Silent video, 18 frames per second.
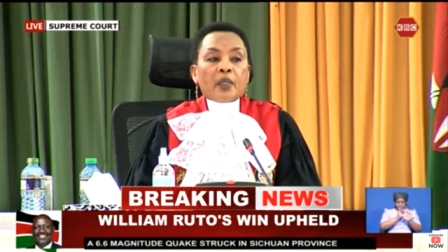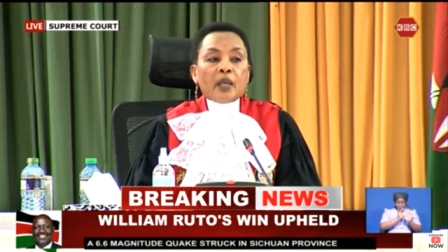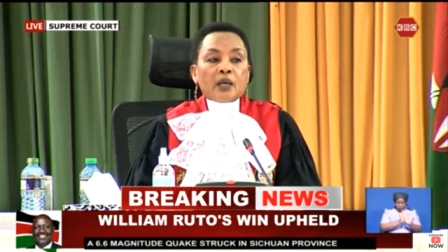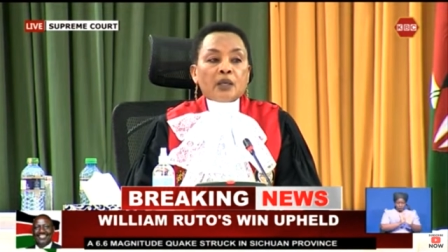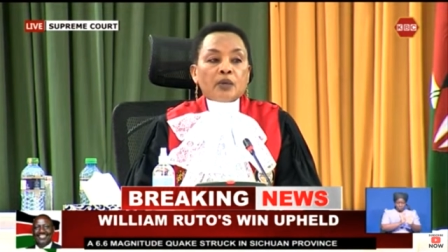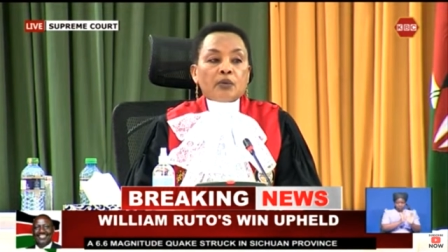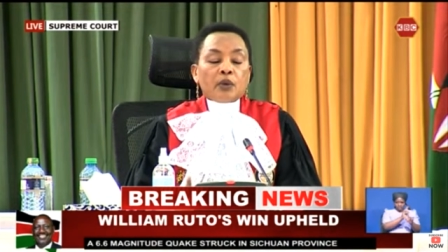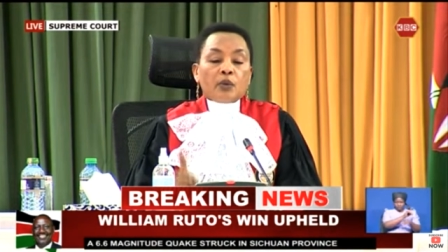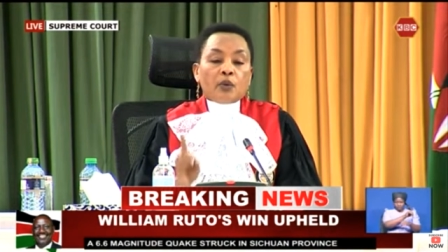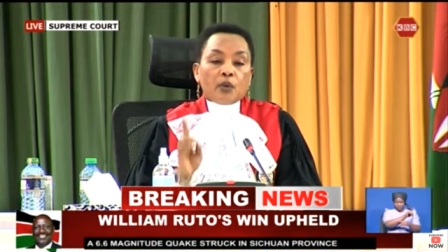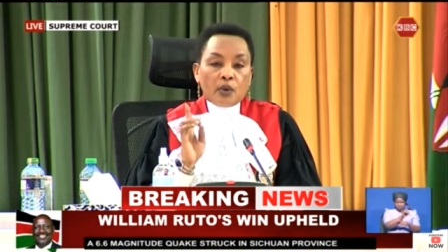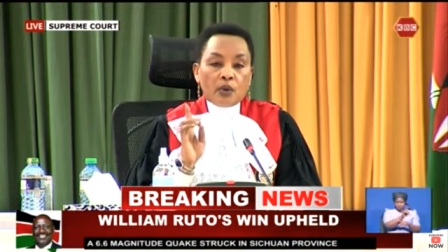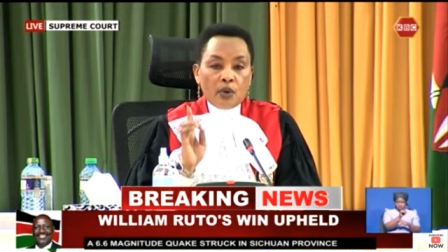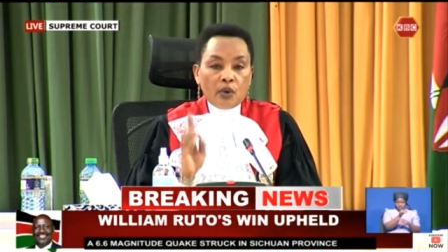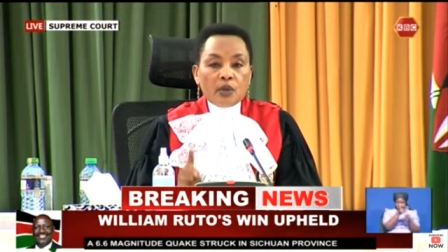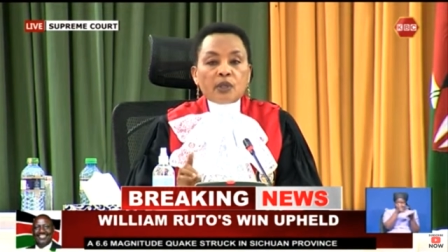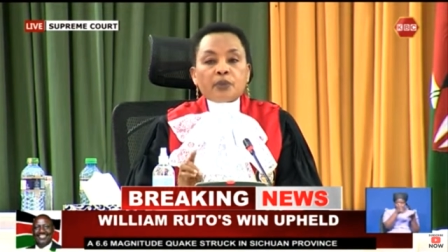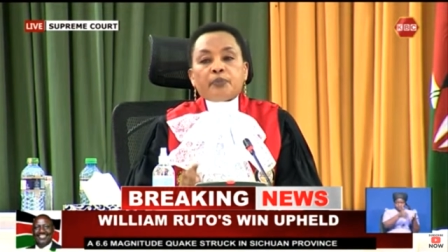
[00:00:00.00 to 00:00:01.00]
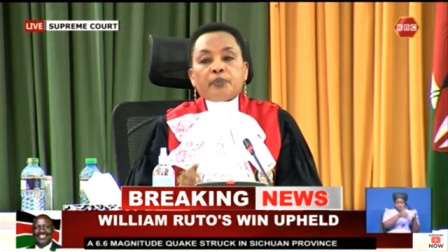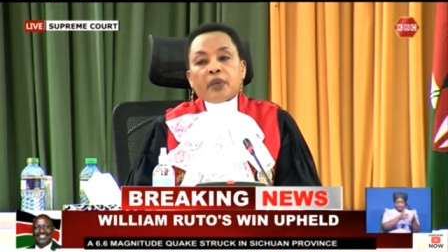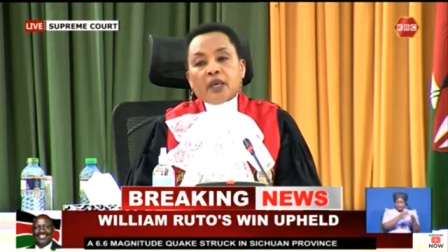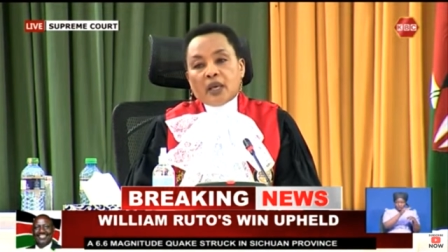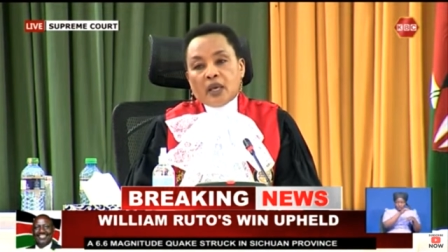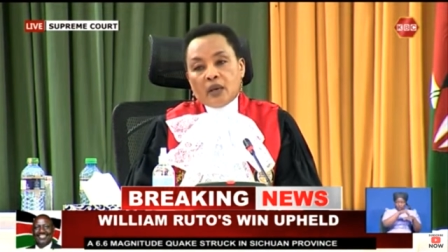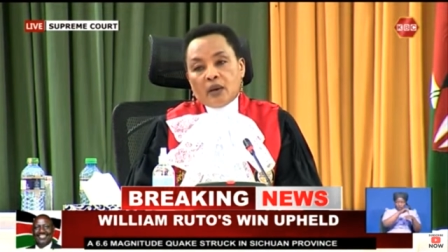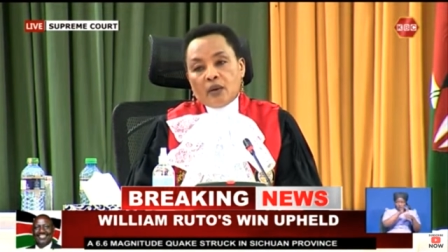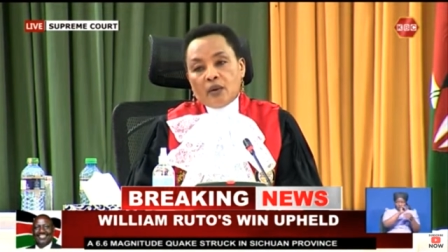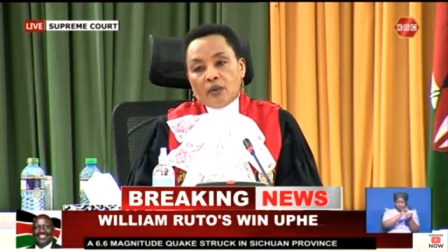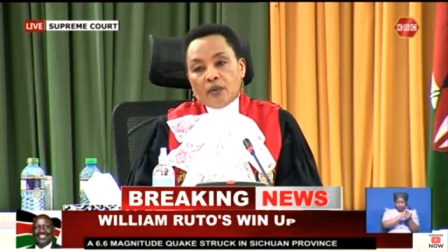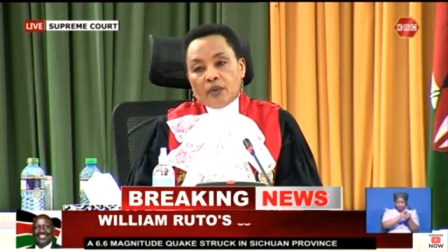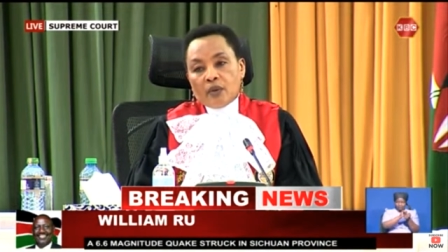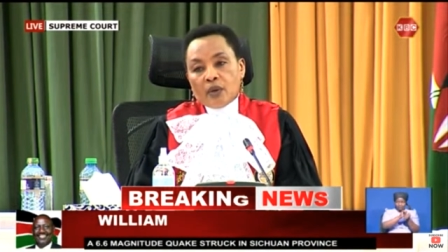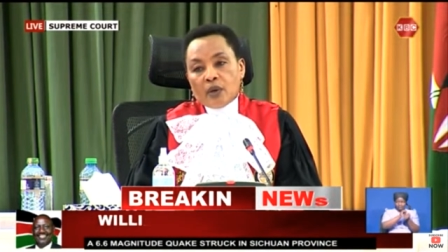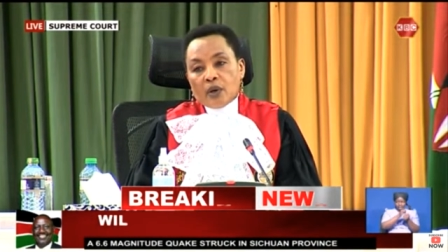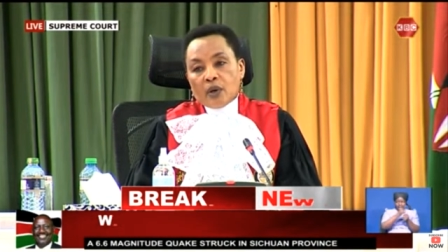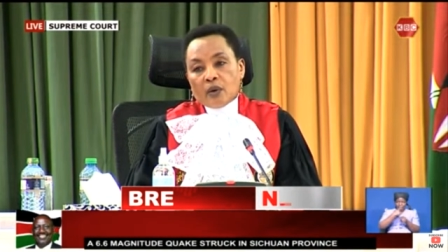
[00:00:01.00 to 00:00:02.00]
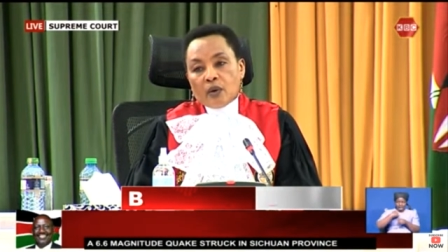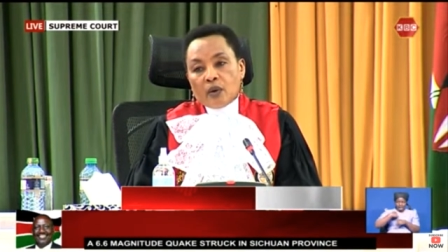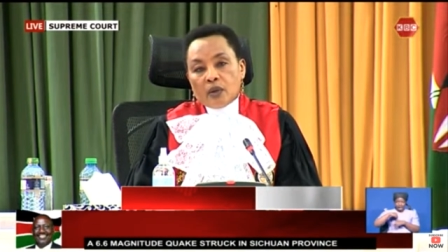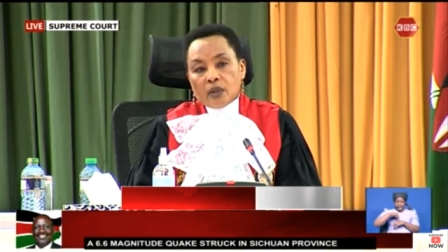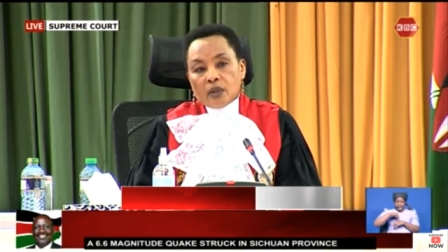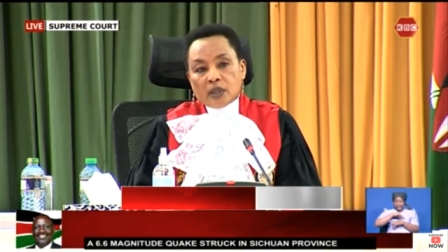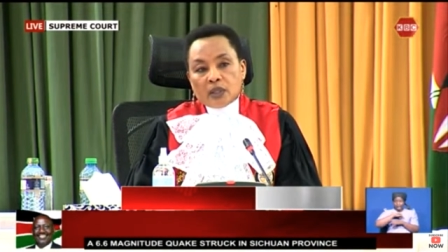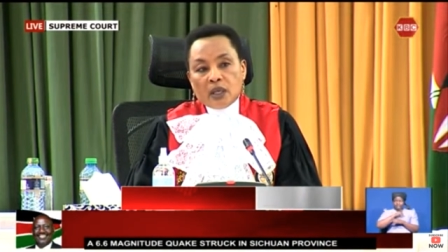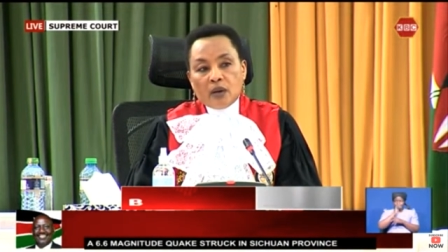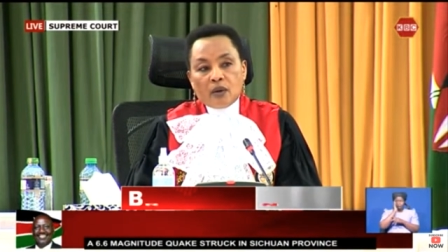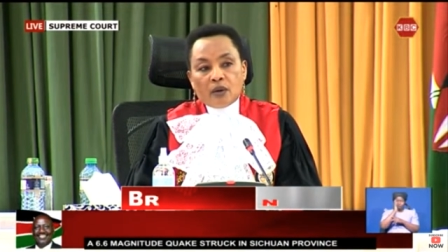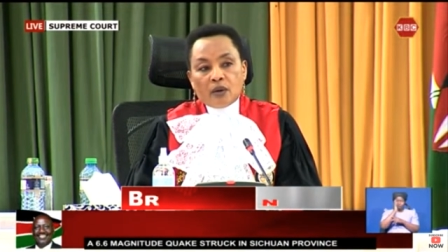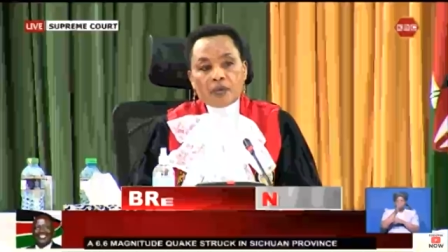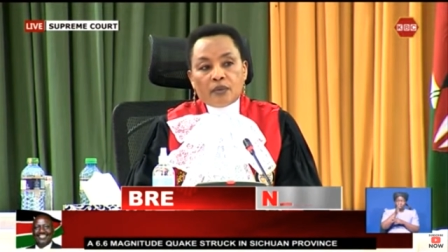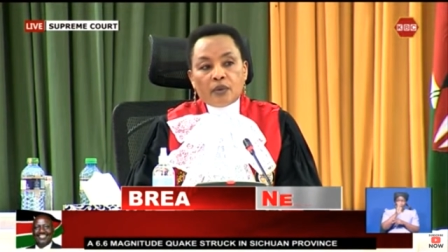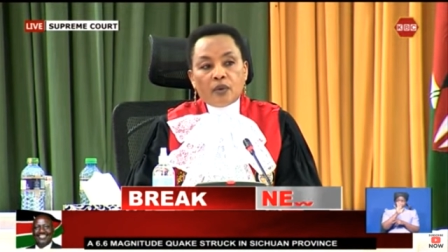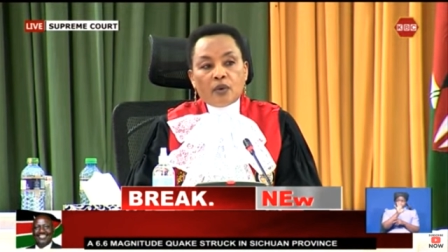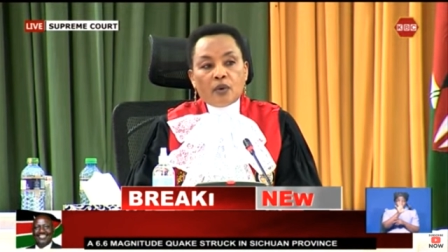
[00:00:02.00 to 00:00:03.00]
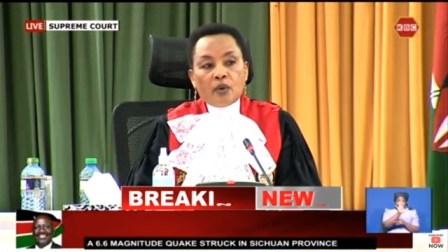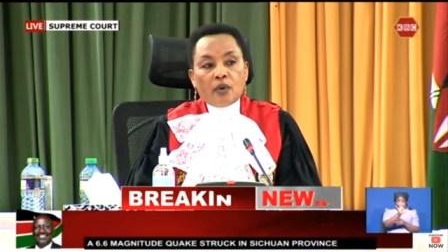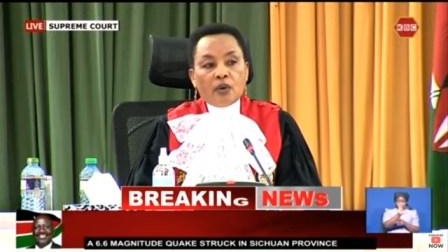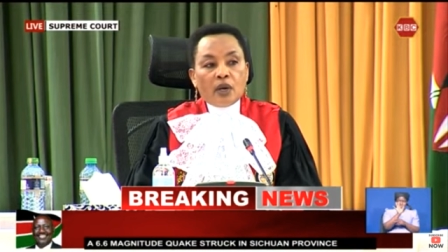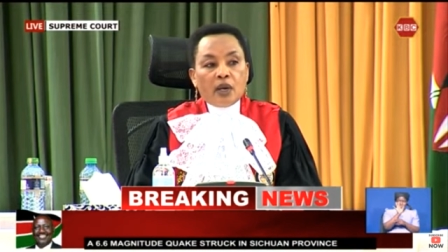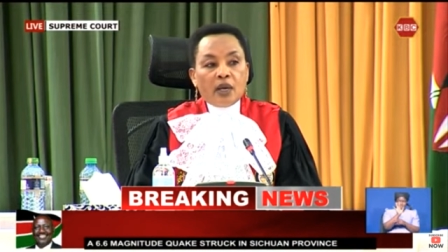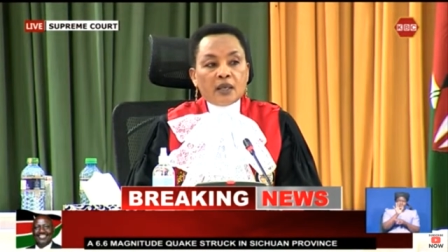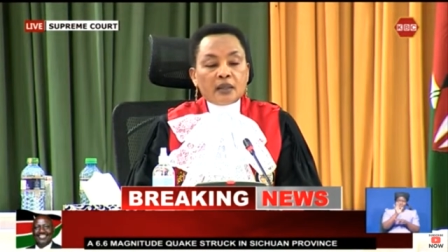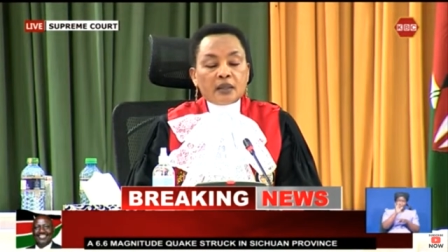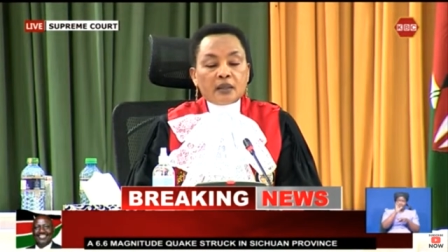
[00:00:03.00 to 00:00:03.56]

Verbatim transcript: that we would not pick any of your calls. A lot of you called